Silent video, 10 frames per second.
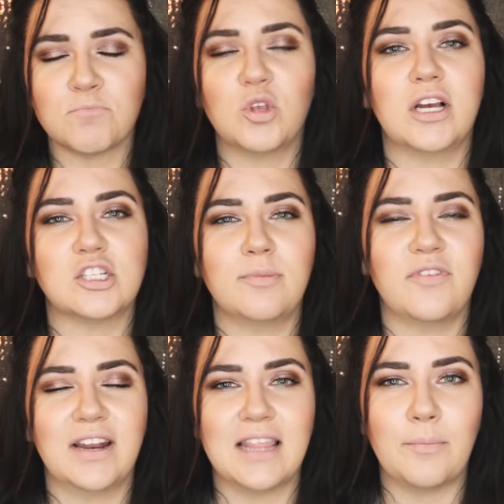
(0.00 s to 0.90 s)
You guys should be
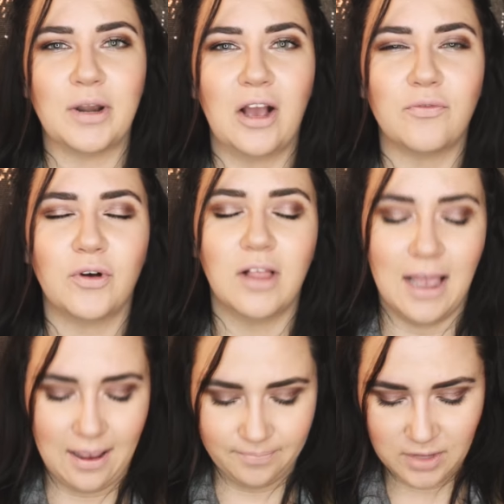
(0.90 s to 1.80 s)
finding that pretty helpful.
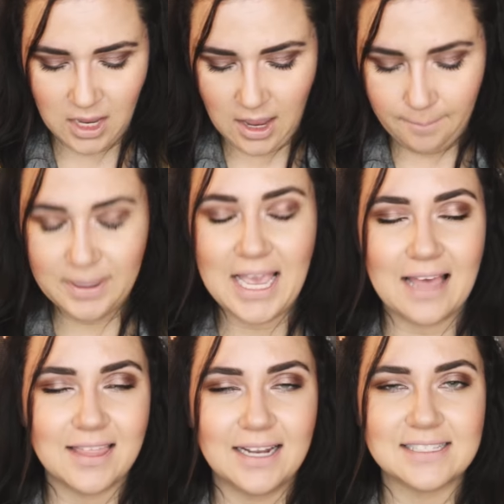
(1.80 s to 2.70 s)
But
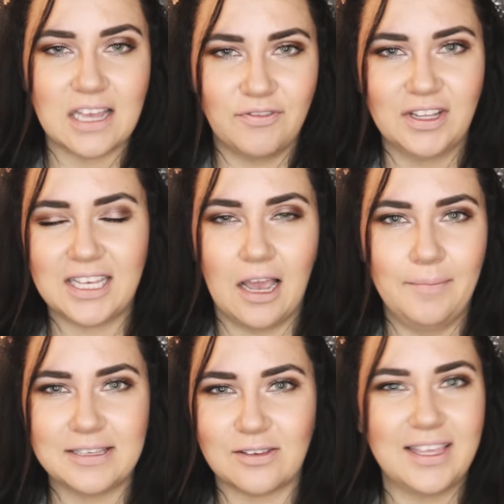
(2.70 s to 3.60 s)
yeah, that is definitely
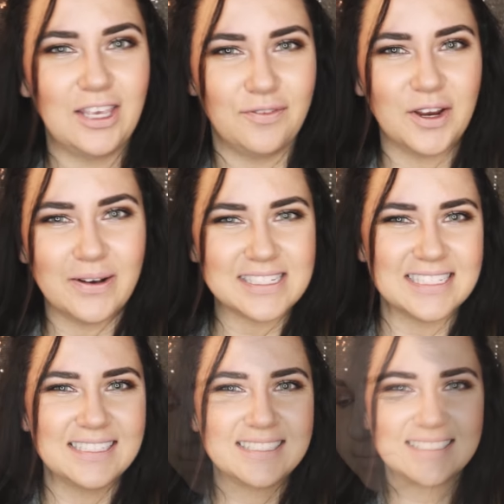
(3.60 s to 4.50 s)
coming, so thank you for your
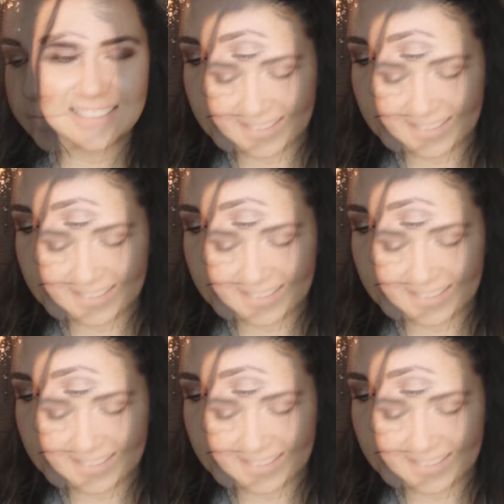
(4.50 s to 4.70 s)
question.